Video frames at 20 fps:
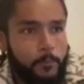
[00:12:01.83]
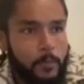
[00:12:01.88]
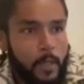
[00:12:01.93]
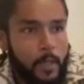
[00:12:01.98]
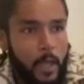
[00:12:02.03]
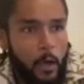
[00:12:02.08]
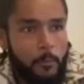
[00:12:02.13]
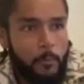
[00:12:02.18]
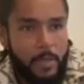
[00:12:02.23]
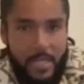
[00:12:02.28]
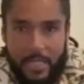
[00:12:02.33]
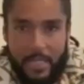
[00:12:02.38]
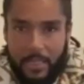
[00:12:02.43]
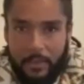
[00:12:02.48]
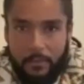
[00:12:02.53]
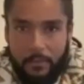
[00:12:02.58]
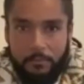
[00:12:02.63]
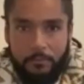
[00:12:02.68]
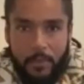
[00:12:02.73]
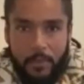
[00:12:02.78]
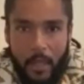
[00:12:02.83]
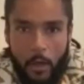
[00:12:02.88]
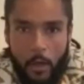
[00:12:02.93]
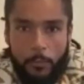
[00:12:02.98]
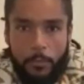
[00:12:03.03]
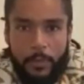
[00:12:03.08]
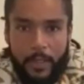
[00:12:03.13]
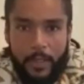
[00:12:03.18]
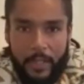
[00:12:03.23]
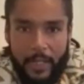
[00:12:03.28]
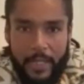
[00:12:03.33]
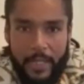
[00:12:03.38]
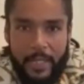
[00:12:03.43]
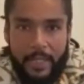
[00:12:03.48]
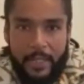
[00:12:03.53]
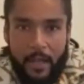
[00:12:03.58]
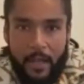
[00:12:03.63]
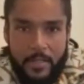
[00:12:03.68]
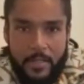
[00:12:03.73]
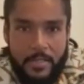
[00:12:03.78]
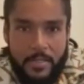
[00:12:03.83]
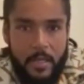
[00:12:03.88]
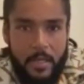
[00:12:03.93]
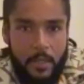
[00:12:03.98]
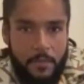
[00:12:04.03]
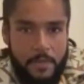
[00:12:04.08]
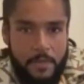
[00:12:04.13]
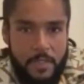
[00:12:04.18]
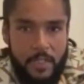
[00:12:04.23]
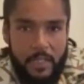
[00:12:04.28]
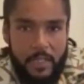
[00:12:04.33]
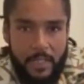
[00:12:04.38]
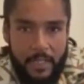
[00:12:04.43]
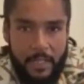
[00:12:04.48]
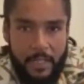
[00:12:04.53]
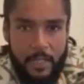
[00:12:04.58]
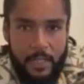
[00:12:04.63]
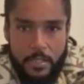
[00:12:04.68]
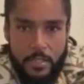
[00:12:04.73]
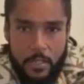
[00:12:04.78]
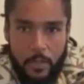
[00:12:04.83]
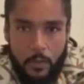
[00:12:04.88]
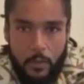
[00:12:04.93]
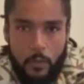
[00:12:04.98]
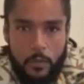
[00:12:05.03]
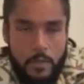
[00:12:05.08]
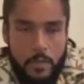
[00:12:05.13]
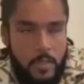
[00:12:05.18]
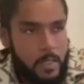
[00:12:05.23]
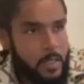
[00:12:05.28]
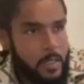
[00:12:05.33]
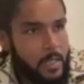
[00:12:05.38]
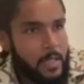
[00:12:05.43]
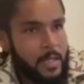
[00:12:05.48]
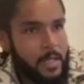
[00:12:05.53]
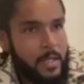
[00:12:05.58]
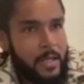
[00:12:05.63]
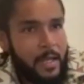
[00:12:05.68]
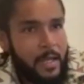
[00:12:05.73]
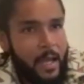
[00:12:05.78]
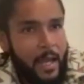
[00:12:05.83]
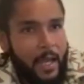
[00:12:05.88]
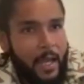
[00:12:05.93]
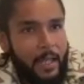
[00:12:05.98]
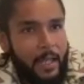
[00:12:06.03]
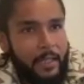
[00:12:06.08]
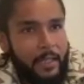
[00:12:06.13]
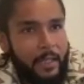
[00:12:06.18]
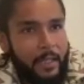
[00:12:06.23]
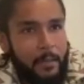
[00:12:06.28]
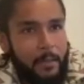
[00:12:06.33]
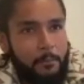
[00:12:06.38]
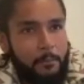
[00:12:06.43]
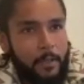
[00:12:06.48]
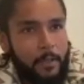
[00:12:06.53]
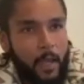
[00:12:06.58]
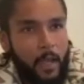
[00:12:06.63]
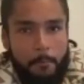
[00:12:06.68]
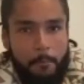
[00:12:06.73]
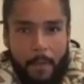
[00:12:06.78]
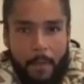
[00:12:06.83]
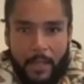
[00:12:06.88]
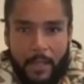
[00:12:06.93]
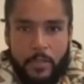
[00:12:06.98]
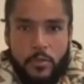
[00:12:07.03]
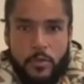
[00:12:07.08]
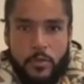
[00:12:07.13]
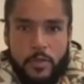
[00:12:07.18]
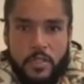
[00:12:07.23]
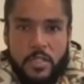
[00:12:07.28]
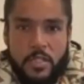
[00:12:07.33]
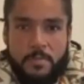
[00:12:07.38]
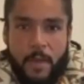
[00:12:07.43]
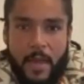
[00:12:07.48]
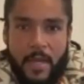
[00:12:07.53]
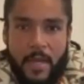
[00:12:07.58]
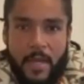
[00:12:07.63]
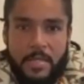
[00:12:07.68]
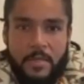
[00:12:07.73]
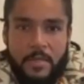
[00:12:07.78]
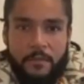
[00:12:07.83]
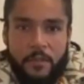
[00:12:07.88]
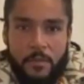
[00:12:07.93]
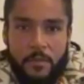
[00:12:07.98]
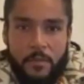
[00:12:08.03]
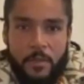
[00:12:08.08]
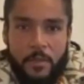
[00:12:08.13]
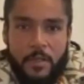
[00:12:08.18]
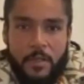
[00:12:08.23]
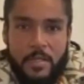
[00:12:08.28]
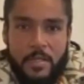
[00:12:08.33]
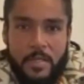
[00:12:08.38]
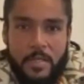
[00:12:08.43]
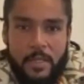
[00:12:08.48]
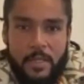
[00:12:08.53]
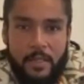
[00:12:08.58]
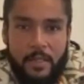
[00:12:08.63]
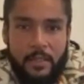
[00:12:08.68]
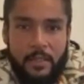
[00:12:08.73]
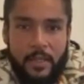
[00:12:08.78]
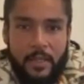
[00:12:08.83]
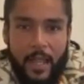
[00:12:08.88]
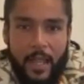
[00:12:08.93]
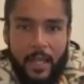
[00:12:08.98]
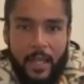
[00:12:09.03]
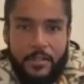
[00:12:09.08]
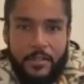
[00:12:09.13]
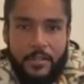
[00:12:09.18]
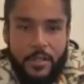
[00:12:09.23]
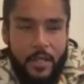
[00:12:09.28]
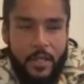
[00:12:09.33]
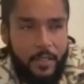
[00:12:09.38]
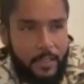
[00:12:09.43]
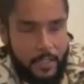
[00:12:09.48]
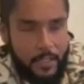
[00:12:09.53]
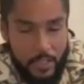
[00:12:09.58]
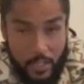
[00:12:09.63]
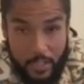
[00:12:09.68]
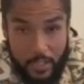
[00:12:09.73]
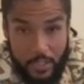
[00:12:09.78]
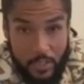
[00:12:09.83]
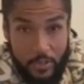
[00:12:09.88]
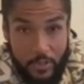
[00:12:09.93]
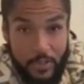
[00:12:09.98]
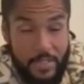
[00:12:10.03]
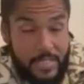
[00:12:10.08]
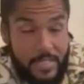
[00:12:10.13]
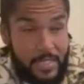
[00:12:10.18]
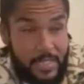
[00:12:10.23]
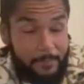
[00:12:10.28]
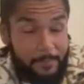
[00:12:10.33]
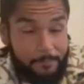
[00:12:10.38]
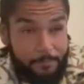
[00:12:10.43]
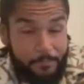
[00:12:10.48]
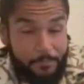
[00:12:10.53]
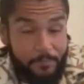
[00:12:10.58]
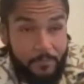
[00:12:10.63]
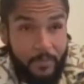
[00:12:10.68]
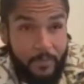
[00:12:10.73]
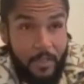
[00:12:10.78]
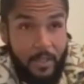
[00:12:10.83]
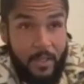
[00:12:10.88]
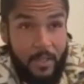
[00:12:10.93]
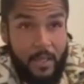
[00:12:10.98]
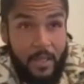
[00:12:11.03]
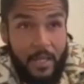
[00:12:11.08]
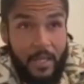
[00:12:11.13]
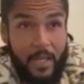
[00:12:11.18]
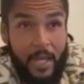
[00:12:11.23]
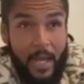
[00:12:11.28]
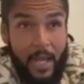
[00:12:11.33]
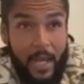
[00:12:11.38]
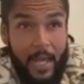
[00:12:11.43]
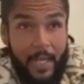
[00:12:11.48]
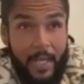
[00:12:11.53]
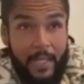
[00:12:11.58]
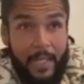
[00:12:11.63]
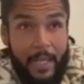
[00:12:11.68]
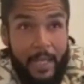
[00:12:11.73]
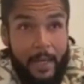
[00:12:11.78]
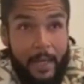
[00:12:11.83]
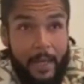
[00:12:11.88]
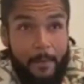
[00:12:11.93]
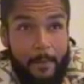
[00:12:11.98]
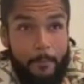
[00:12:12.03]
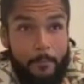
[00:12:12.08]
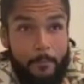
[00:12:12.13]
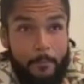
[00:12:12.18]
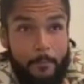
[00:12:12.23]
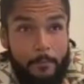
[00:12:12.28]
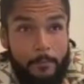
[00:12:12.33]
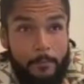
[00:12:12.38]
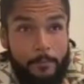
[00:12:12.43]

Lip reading: help heal, help clean ourselves and clean our souls, and come back to a space of community and collection and unity. And